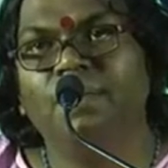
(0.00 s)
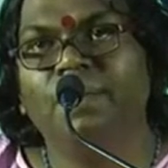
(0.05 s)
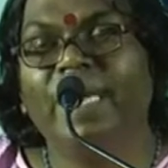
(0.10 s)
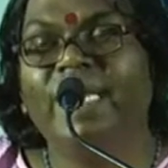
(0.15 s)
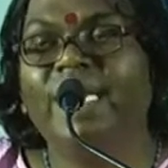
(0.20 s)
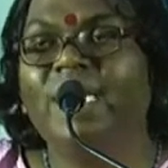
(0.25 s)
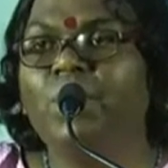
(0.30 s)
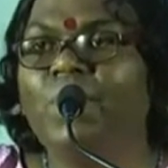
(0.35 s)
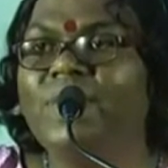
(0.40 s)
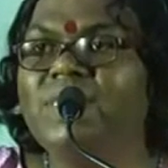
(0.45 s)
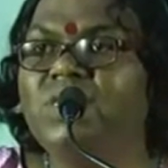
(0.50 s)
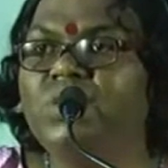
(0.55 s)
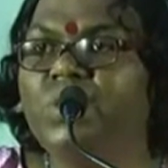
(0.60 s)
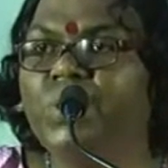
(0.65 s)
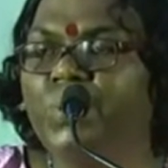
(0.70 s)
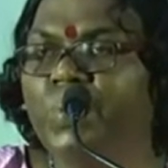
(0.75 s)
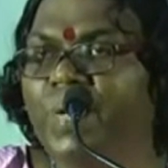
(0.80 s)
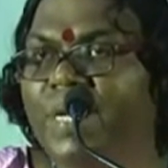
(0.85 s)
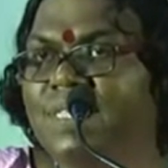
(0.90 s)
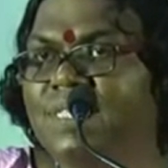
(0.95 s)
My request to
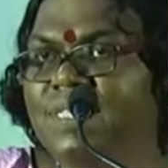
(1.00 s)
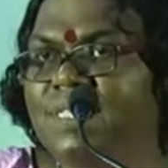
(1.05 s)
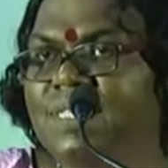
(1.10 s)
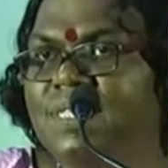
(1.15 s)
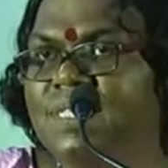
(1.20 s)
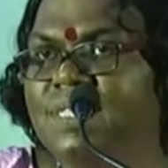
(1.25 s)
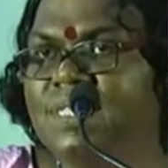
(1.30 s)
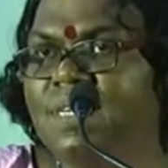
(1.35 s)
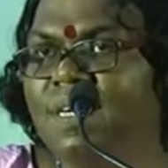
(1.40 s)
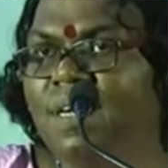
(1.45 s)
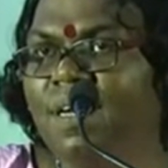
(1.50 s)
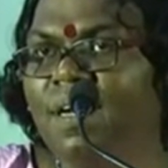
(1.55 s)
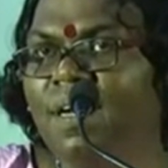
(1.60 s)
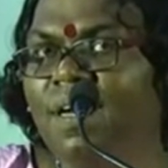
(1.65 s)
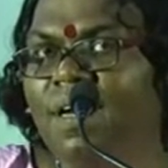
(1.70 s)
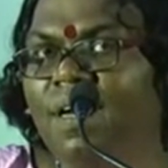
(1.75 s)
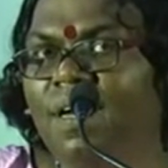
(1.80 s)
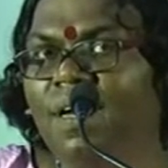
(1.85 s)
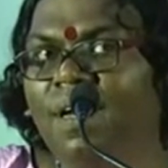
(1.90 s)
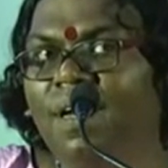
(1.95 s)
you is,
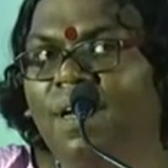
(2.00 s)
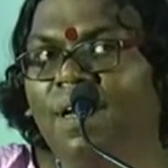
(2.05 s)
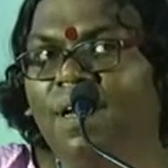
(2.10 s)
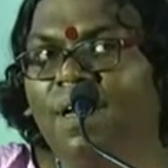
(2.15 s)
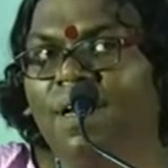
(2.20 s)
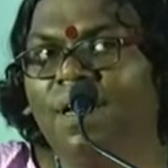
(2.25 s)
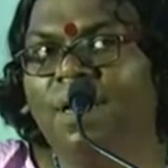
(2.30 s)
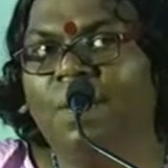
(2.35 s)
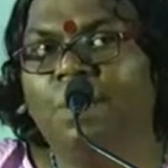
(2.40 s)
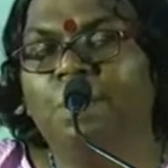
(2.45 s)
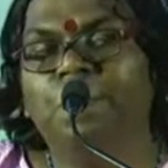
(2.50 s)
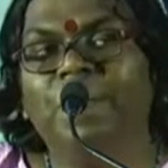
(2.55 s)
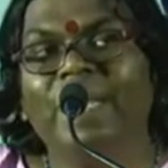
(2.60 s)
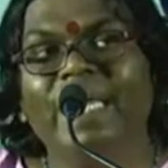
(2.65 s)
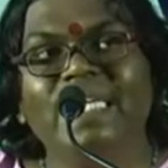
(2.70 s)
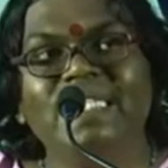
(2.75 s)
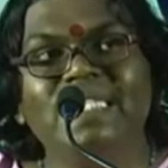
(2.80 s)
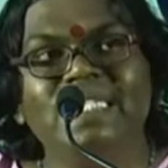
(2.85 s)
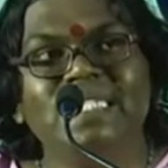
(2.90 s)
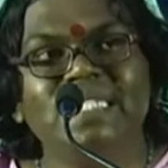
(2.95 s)

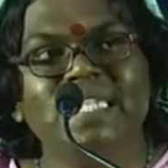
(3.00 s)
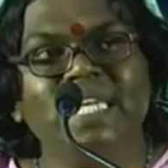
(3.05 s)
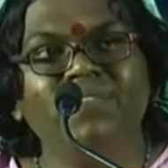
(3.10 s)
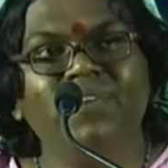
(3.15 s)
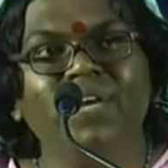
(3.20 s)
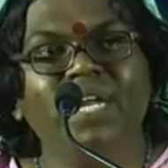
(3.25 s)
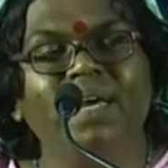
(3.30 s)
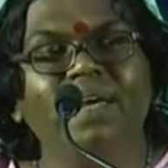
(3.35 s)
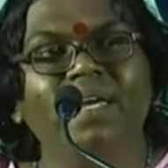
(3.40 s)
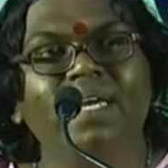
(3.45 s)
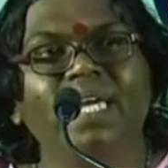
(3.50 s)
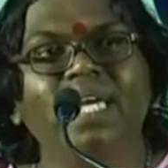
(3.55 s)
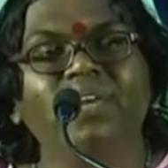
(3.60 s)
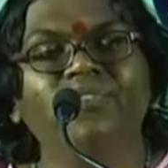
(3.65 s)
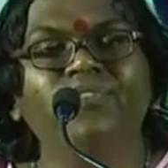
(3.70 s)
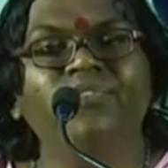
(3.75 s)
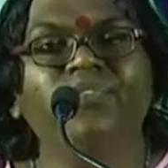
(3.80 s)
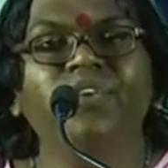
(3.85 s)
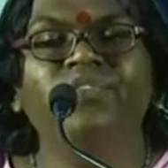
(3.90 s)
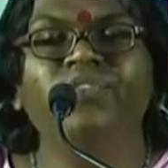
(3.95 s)
please,
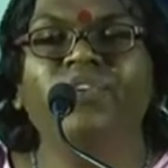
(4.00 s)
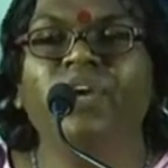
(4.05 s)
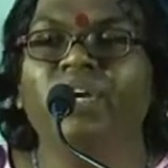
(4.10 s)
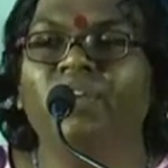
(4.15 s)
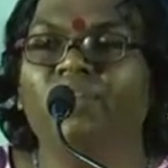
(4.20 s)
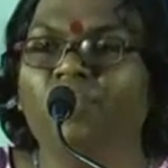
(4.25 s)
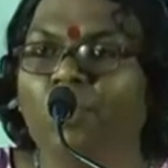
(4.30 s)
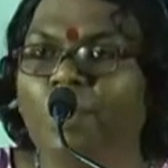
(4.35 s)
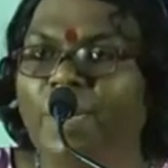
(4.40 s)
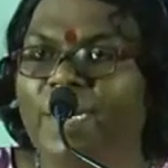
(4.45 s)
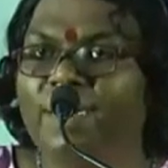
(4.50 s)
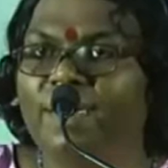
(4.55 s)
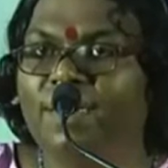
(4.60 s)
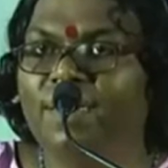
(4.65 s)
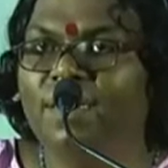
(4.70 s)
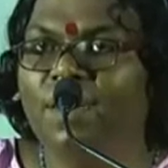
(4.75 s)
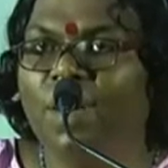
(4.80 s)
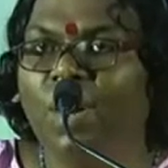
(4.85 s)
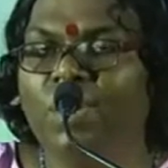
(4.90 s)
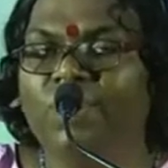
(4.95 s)
if you're a
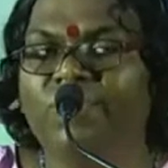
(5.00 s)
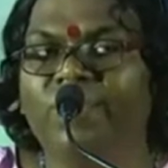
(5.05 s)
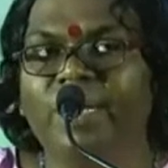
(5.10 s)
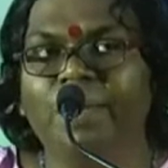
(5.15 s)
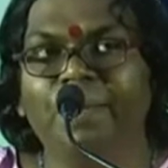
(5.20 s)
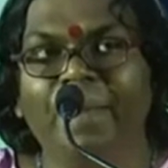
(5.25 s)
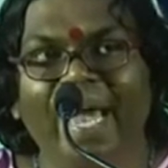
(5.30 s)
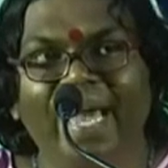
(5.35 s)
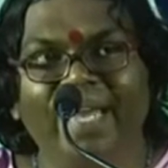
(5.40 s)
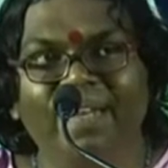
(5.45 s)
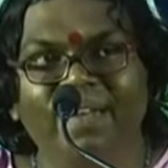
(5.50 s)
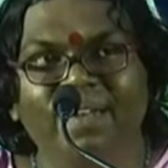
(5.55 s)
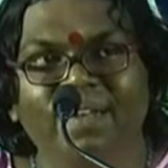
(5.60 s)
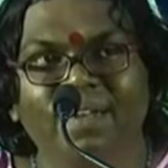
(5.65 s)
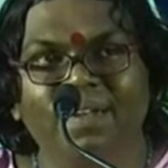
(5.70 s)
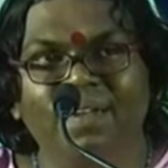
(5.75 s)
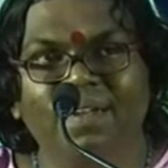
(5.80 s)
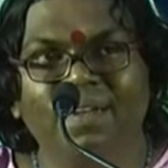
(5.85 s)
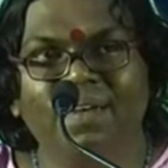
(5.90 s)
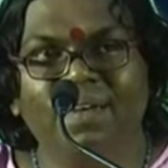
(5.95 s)
woman or if you're a man,
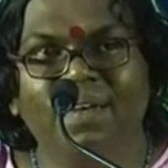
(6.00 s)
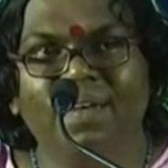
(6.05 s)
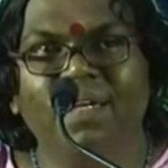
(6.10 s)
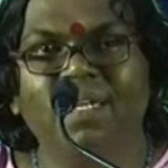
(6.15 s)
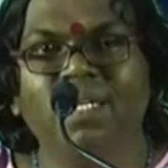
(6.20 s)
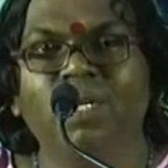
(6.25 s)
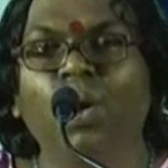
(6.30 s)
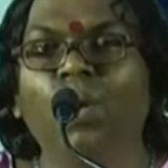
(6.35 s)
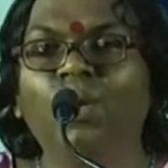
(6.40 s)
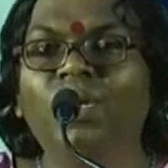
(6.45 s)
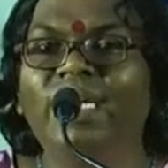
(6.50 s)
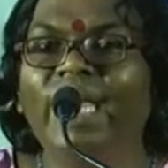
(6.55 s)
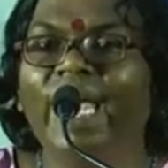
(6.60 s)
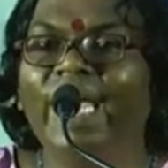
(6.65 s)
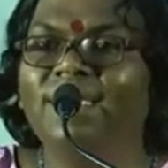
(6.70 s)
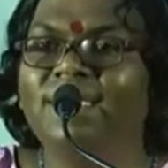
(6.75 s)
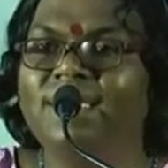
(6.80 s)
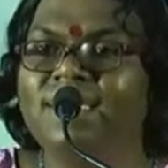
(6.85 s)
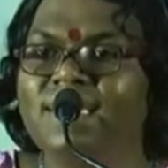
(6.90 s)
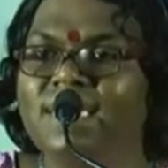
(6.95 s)
don't
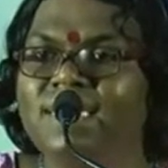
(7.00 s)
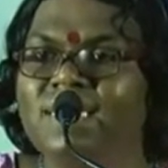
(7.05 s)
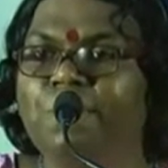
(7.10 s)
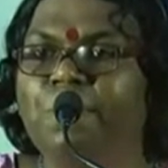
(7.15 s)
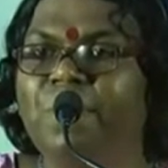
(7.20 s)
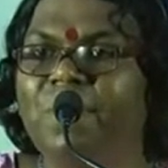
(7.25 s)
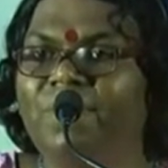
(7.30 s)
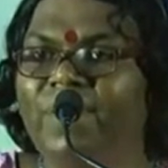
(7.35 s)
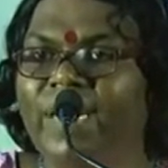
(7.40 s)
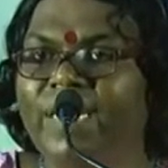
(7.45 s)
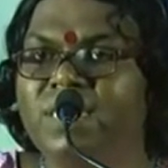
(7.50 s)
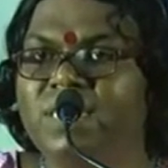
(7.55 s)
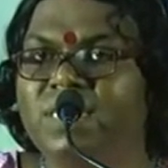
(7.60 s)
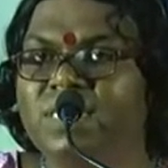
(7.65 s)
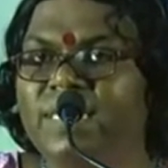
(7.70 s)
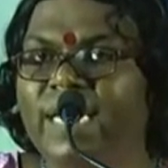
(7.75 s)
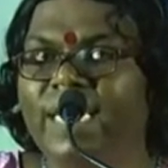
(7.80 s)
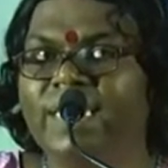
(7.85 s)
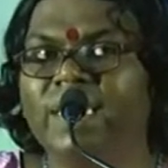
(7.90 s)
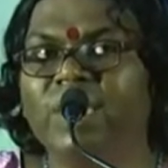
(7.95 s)
take this as a privilege
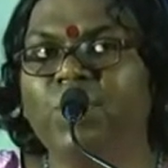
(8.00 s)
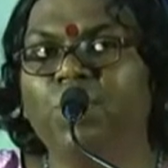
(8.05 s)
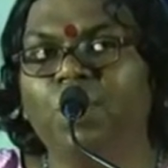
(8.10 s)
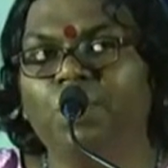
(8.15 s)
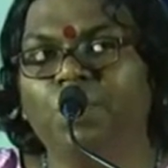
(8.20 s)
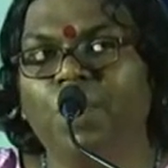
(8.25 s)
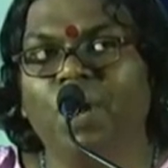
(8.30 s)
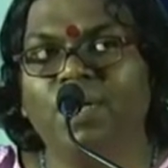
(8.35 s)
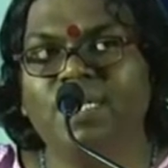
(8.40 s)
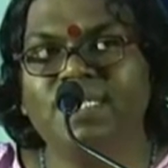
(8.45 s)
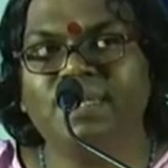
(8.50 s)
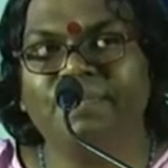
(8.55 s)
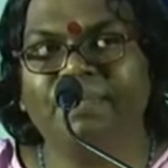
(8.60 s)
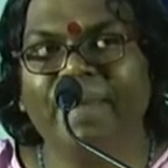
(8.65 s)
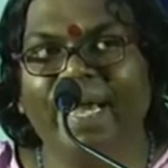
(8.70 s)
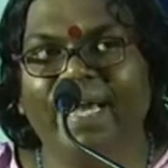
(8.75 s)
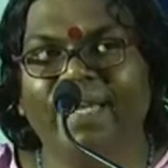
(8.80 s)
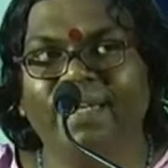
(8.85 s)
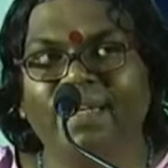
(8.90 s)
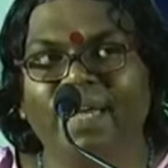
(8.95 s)
that you are born as a
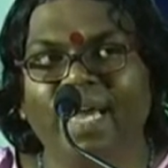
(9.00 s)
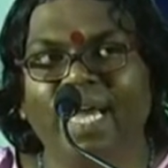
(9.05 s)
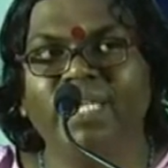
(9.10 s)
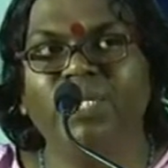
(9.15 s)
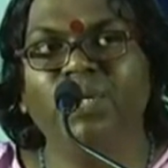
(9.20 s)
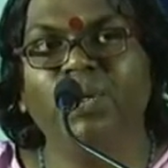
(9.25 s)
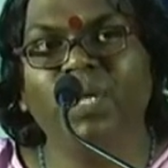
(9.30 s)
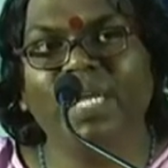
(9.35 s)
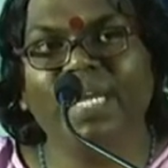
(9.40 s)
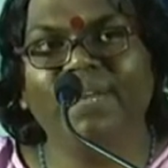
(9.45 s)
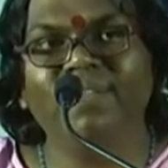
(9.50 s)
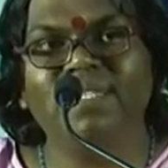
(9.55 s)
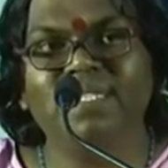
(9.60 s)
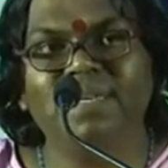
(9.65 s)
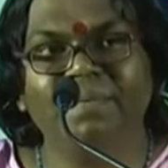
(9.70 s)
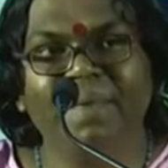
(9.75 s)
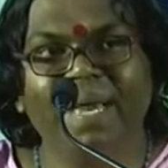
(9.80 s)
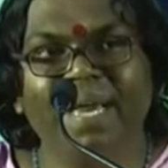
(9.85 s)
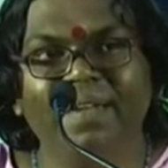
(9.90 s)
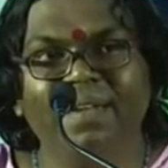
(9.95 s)
man and you lived as
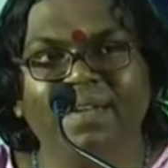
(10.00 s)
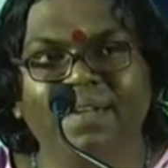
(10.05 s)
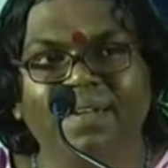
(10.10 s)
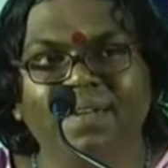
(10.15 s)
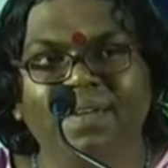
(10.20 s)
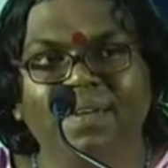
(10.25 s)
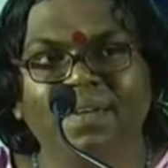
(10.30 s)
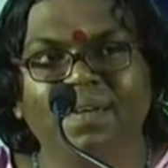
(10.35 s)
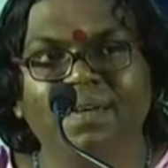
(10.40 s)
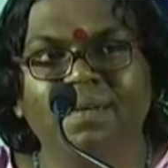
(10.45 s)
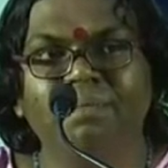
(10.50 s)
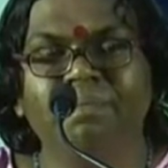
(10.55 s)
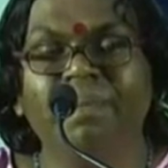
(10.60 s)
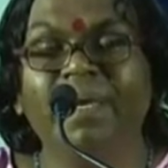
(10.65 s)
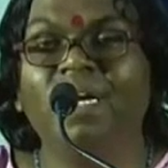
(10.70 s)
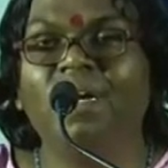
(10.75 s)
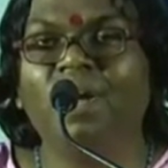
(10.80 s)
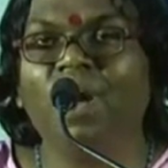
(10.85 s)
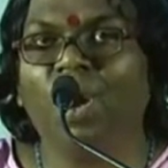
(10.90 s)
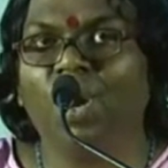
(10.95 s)
a man,
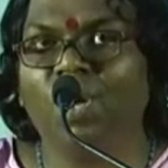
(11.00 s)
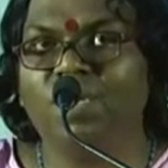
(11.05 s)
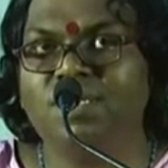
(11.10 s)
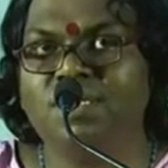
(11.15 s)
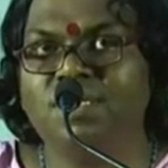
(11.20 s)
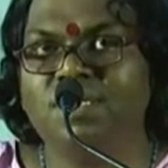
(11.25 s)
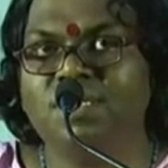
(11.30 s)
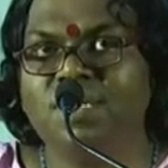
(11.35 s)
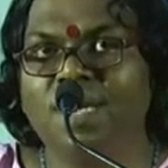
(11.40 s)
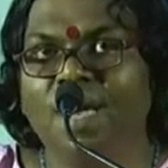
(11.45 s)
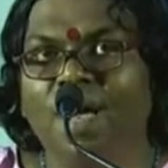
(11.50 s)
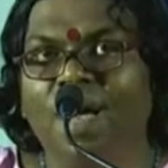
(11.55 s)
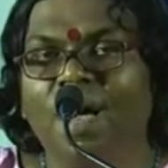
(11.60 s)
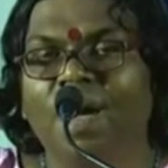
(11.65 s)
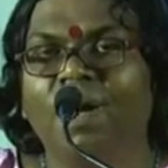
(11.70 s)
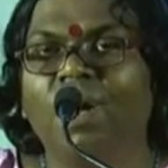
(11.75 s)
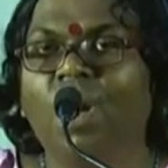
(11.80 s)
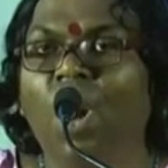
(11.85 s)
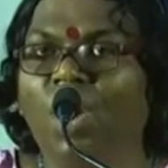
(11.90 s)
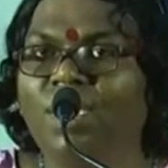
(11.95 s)
because
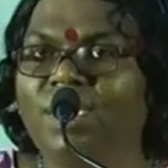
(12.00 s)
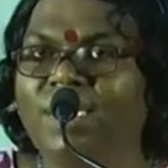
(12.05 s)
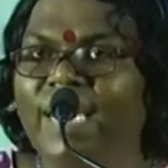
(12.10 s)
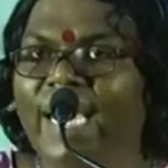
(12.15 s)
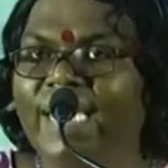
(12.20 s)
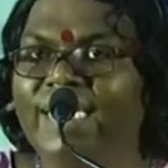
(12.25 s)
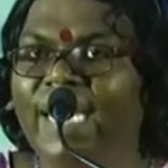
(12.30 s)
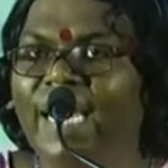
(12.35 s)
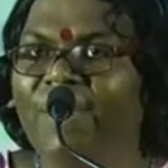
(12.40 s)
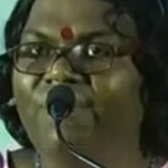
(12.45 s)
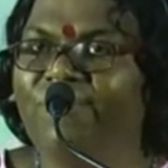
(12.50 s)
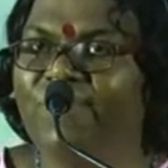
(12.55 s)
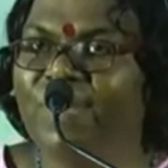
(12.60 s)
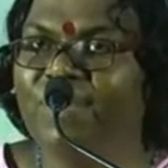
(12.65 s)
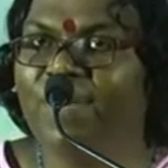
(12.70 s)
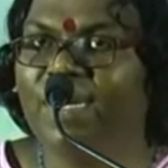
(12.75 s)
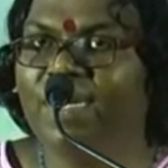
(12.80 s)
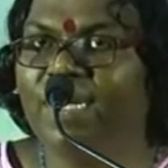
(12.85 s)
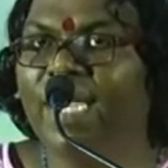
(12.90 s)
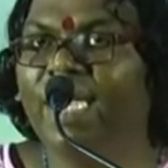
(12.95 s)
God created
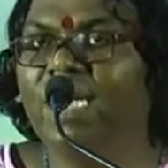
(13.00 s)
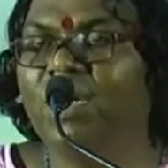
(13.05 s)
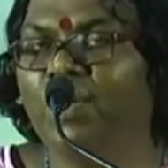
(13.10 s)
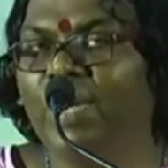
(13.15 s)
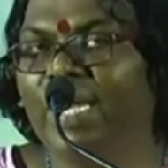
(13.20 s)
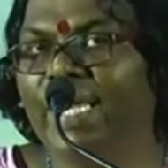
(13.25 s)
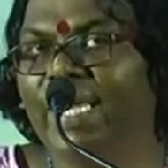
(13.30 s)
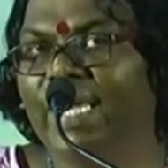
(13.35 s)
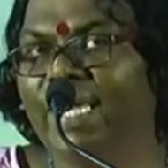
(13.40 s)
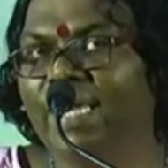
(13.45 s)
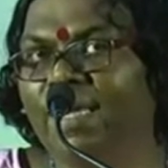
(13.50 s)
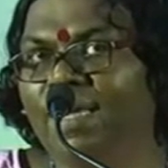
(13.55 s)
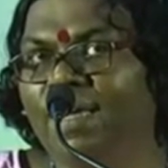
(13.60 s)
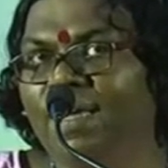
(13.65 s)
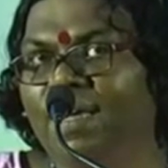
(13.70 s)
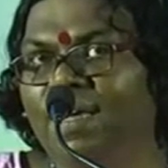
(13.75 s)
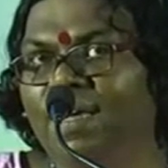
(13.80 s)
everyone equally.